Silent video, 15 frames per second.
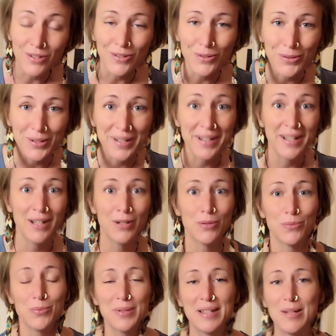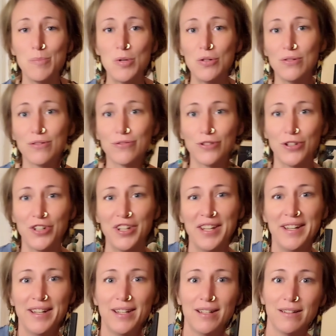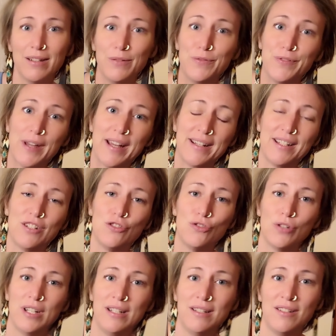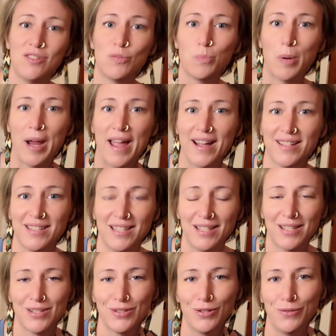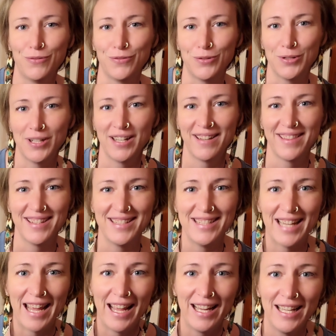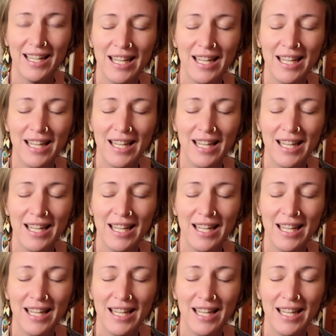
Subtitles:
your really beautiful lymphatic drainage practice for the day.